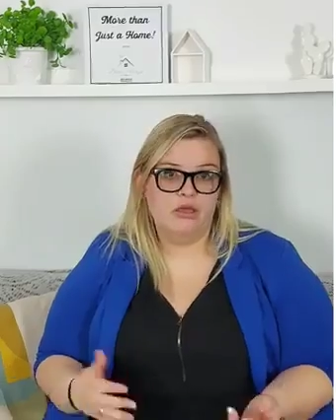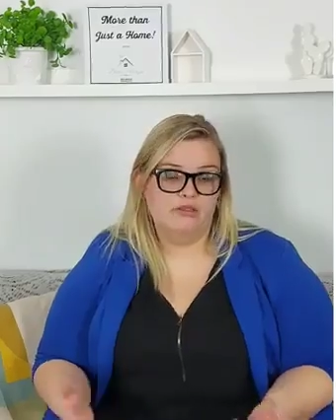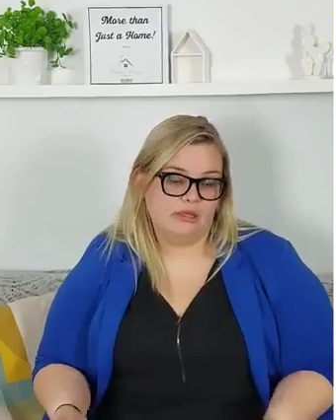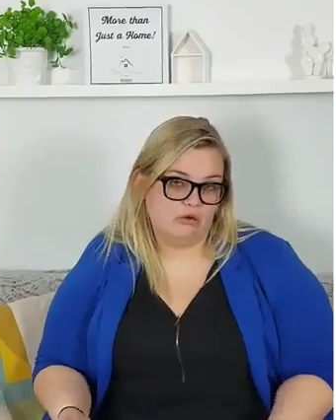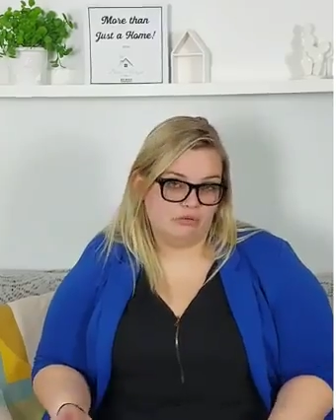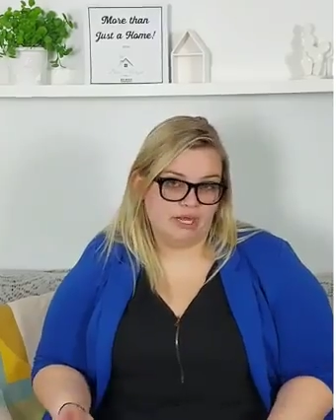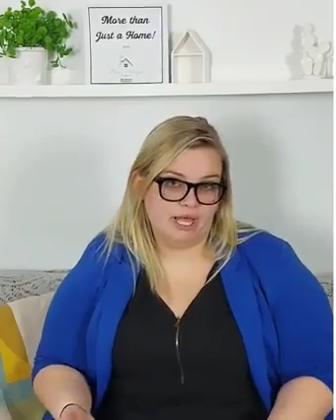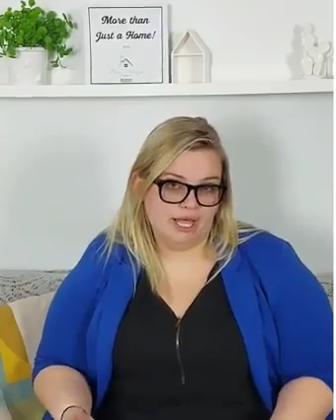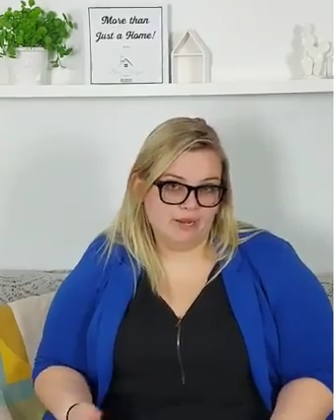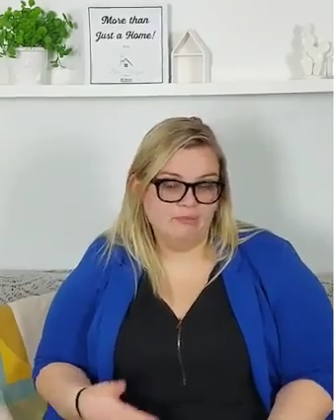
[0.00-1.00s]
then go right
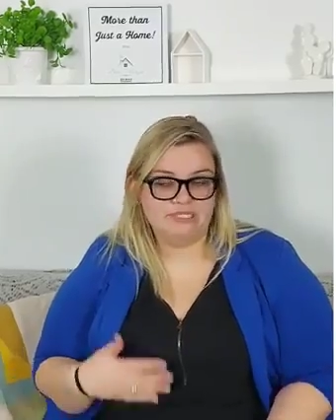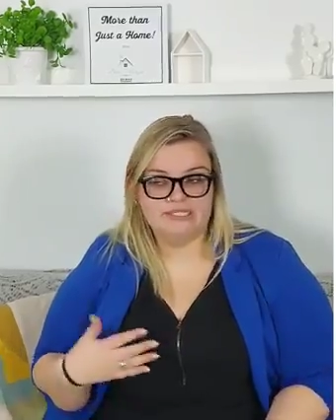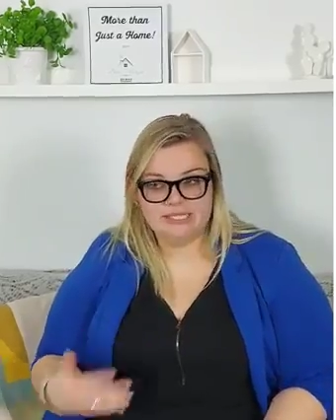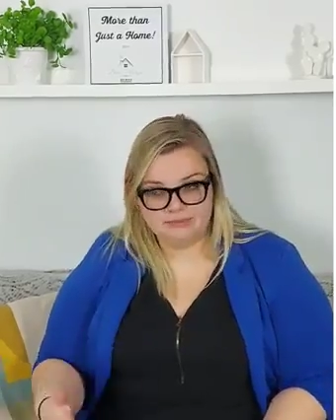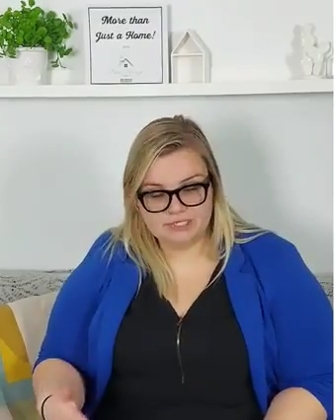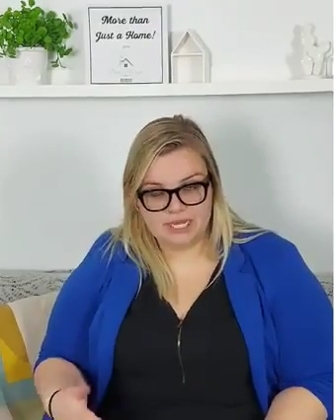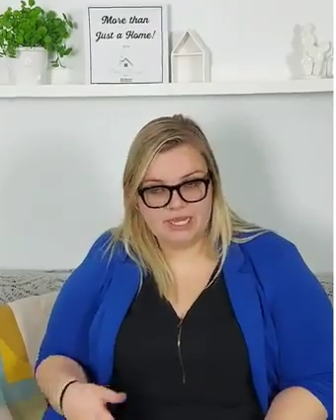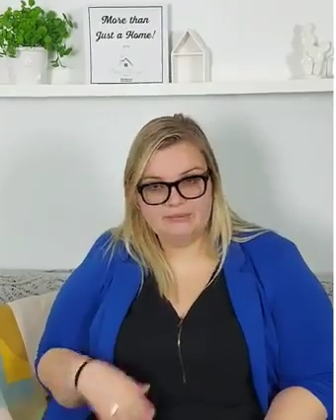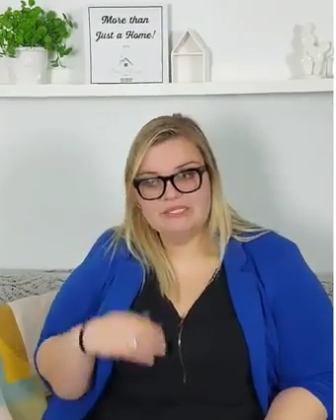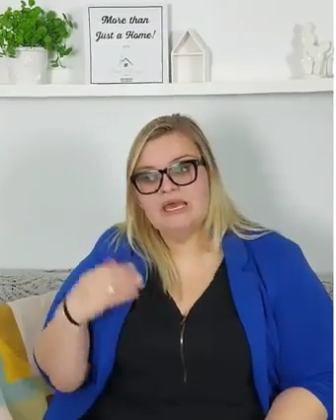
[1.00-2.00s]
ahead. But
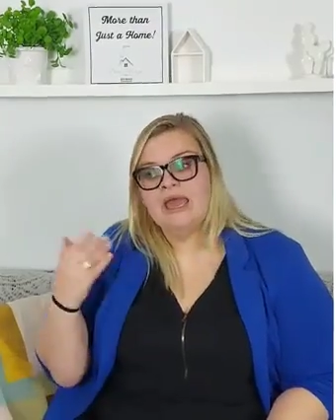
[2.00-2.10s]
sometimes,